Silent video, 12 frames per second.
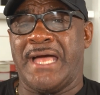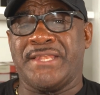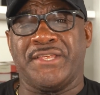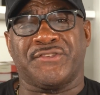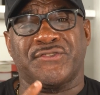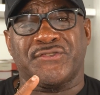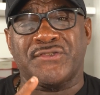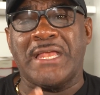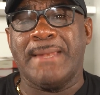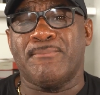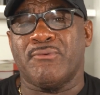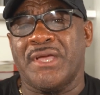and the
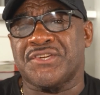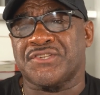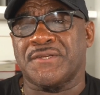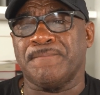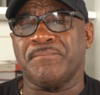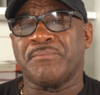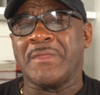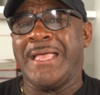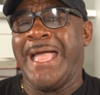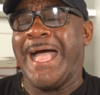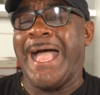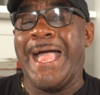celebration
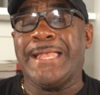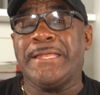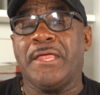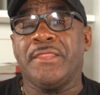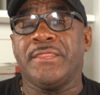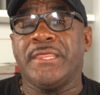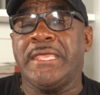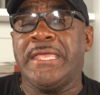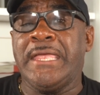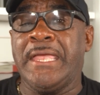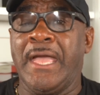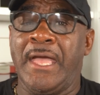and
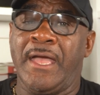the